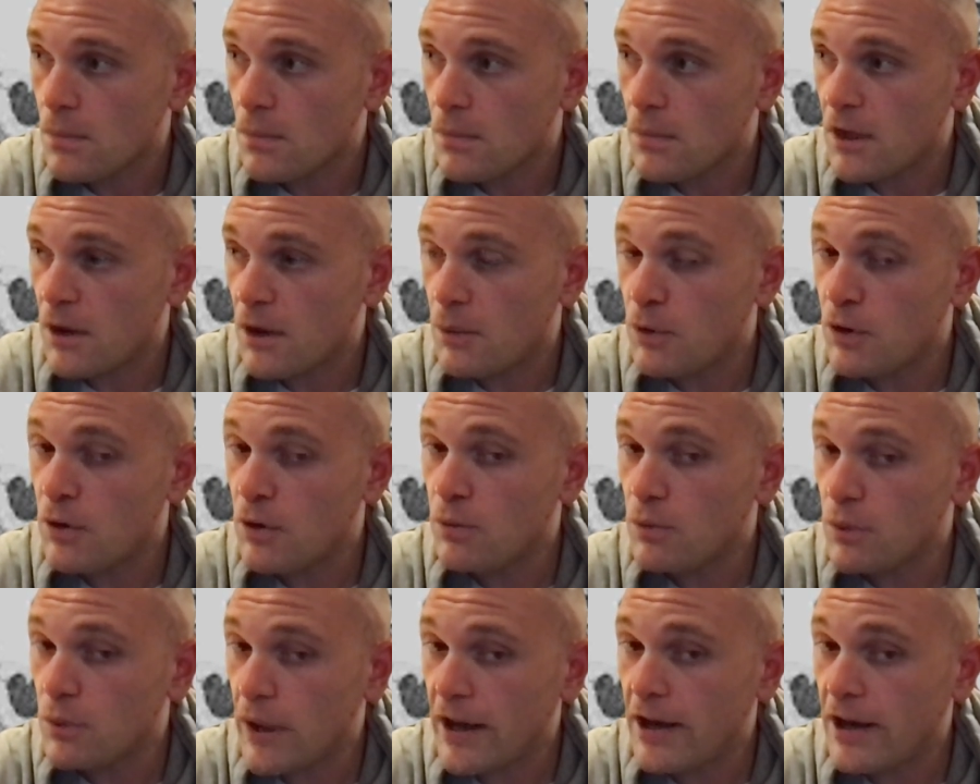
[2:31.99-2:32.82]
that we
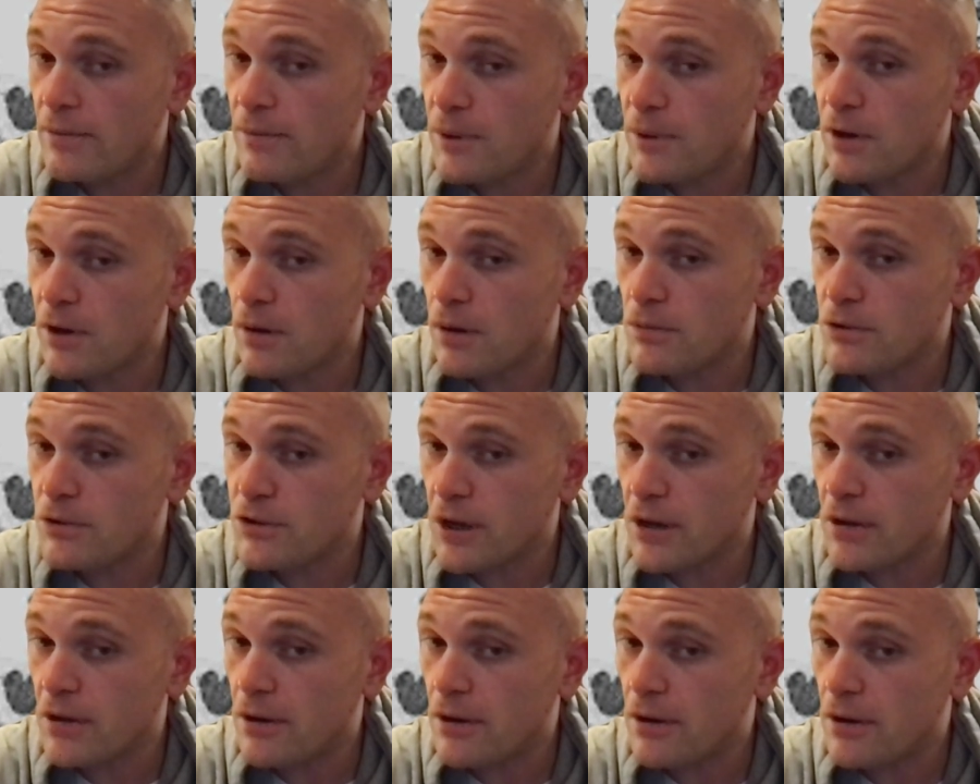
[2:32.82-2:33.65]
don't let it become
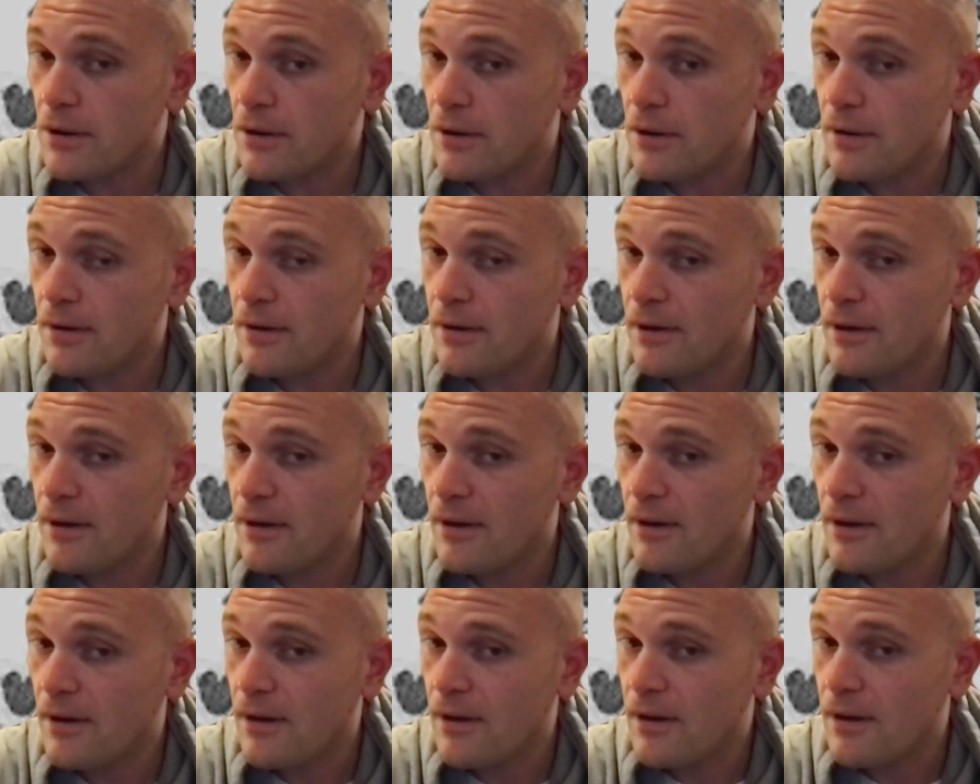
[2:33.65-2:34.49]
China.
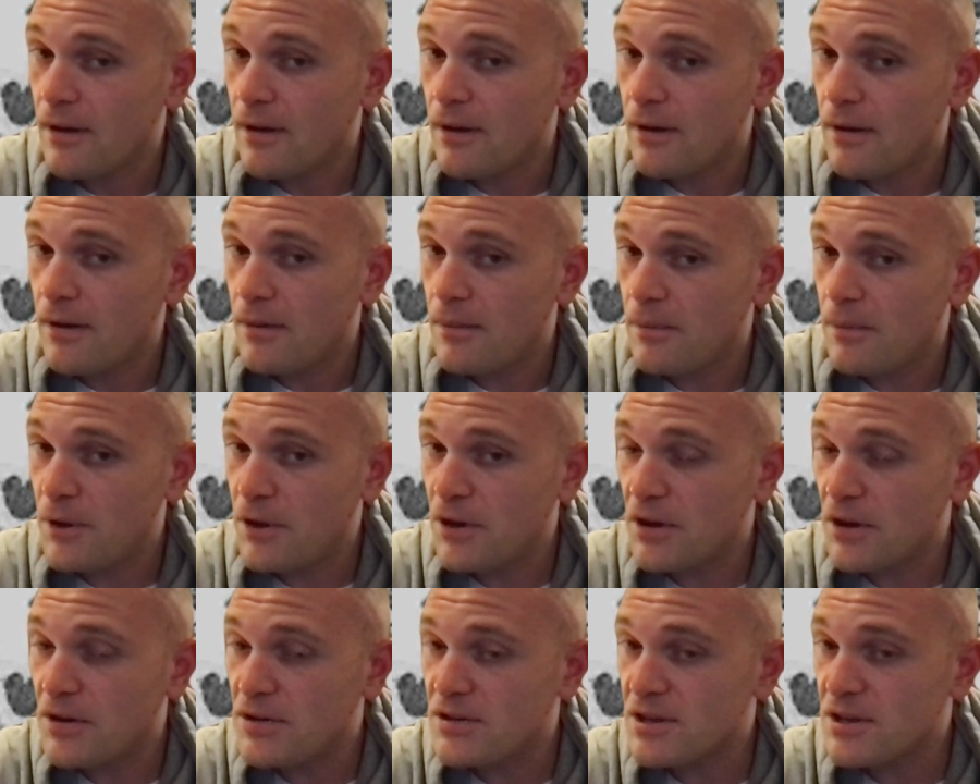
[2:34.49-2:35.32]

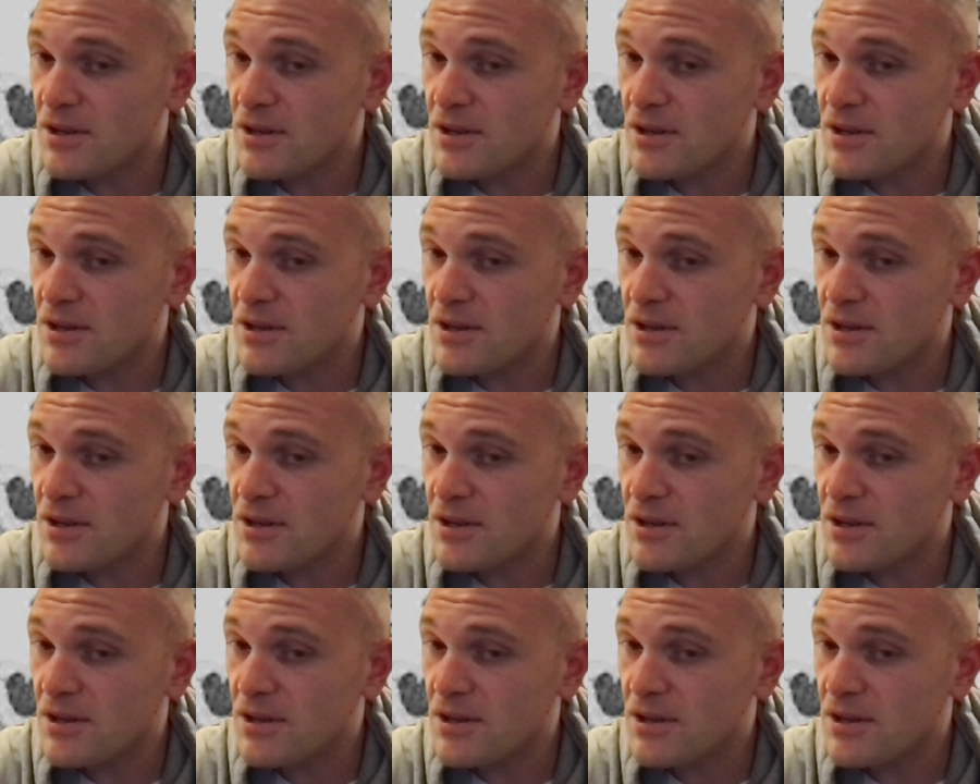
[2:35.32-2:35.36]
Because